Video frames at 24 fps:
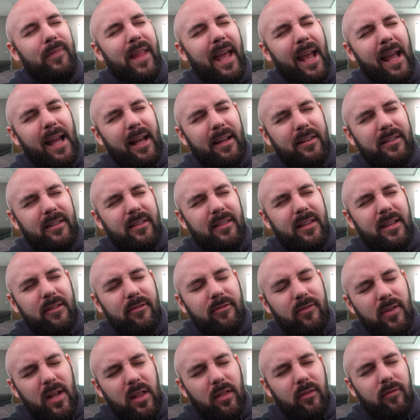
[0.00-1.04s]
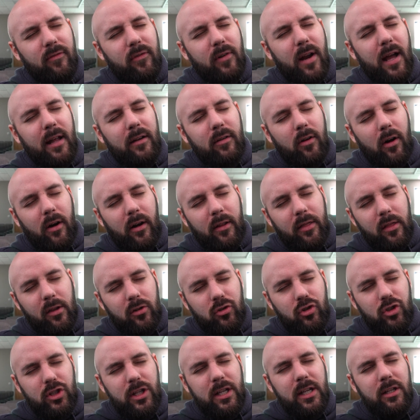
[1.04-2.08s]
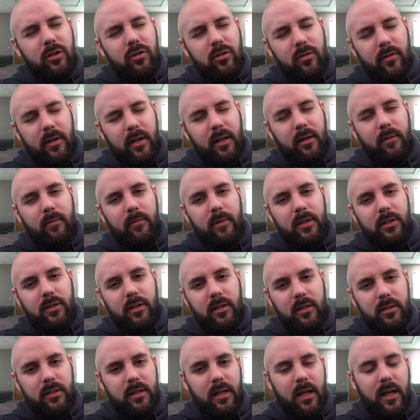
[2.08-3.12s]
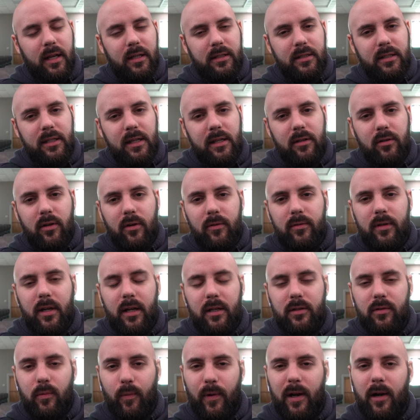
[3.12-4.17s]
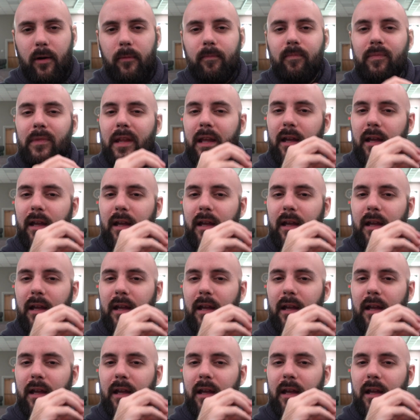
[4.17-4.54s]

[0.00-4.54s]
and the 5th fret on the G string, which is a C note as well.